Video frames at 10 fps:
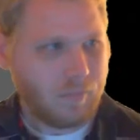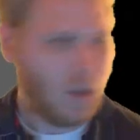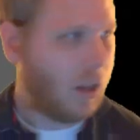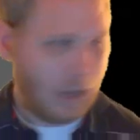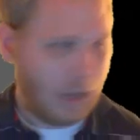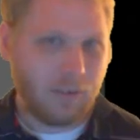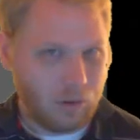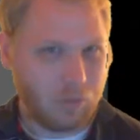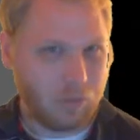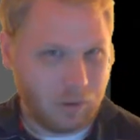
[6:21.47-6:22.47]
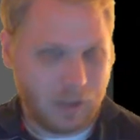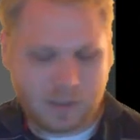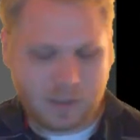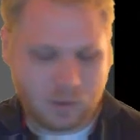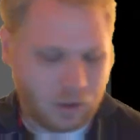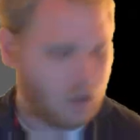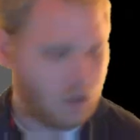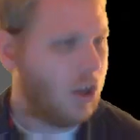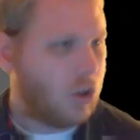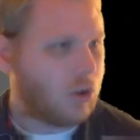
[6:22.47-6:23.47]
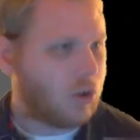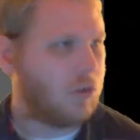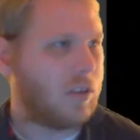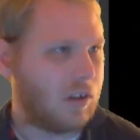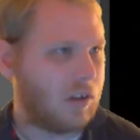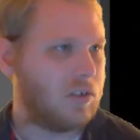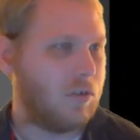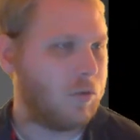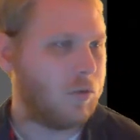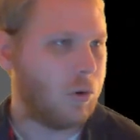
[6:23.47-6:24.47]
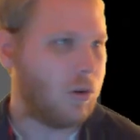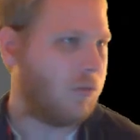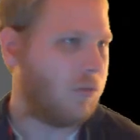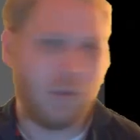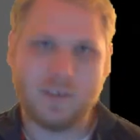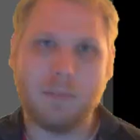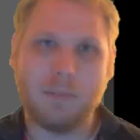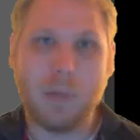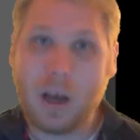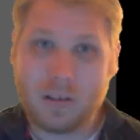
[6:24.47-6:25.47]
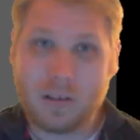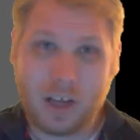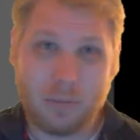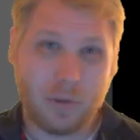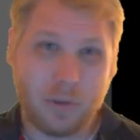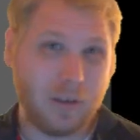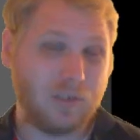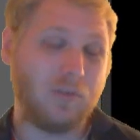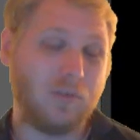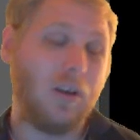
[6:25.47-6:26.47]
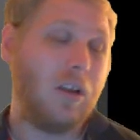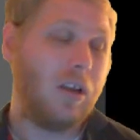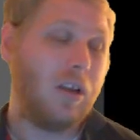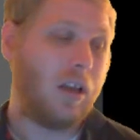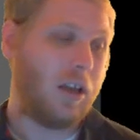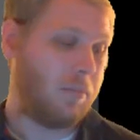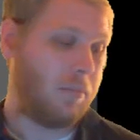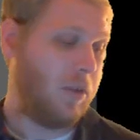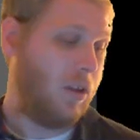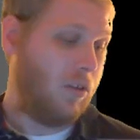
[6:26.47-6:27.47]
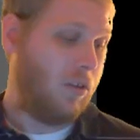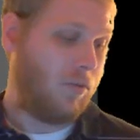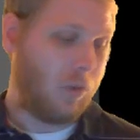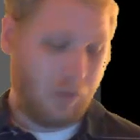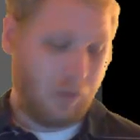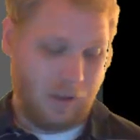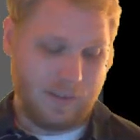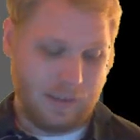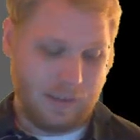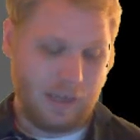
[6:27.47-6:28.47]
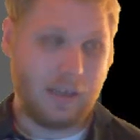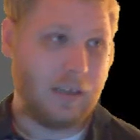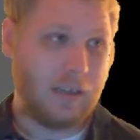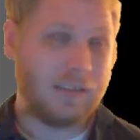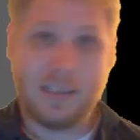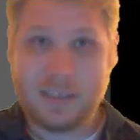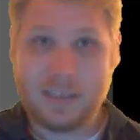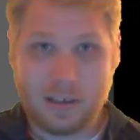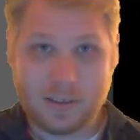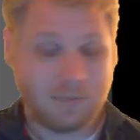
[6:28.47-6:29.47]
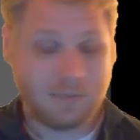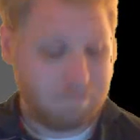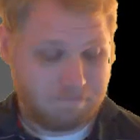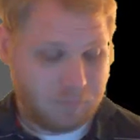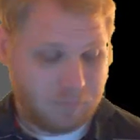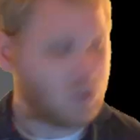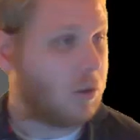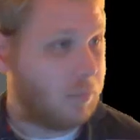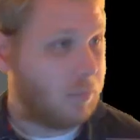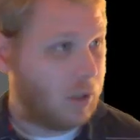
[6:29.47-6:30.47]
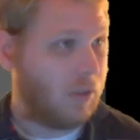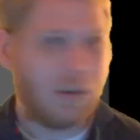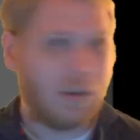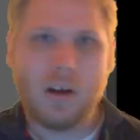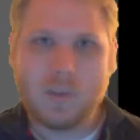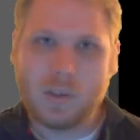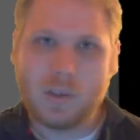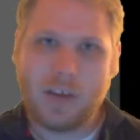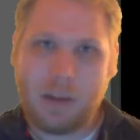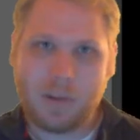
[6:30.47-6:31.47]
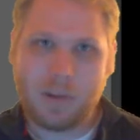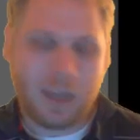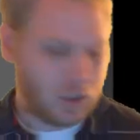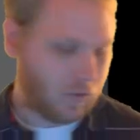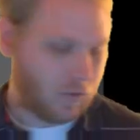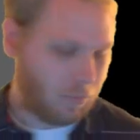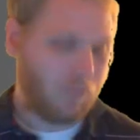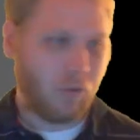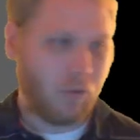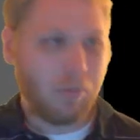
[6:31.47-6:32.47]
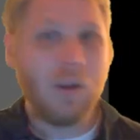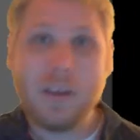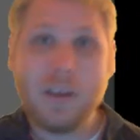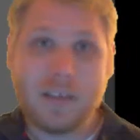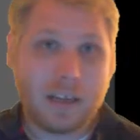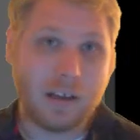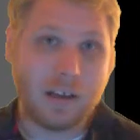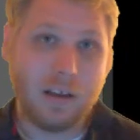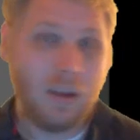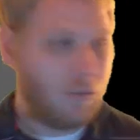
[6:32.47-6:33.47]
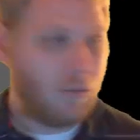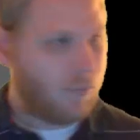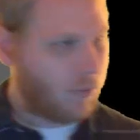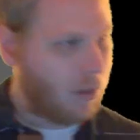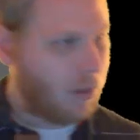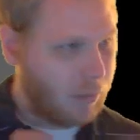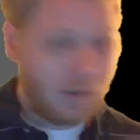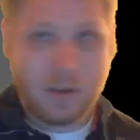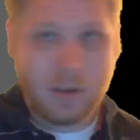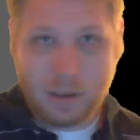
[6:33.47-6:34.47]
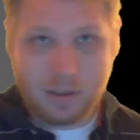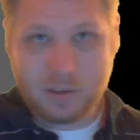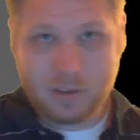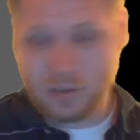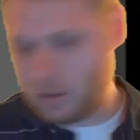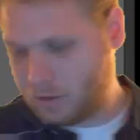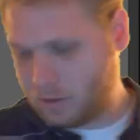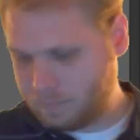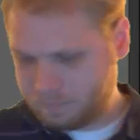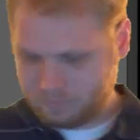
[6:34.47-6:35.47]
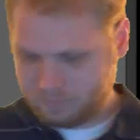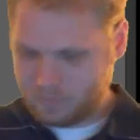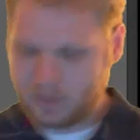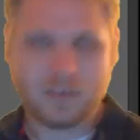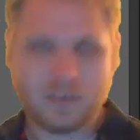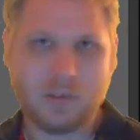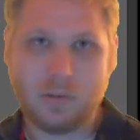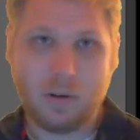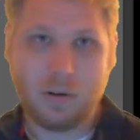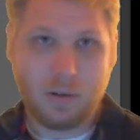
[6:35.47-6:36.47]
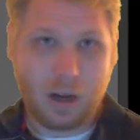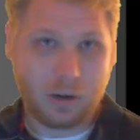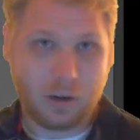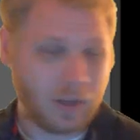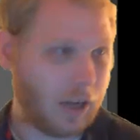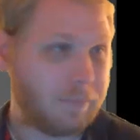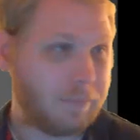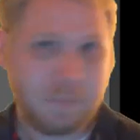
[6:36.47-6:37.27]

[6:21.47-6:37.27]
and have it look really nice. You can do this also for things like block libraries or for things like details. So there are all sorts of applications for pulling data from Illustrator into AutoCAD.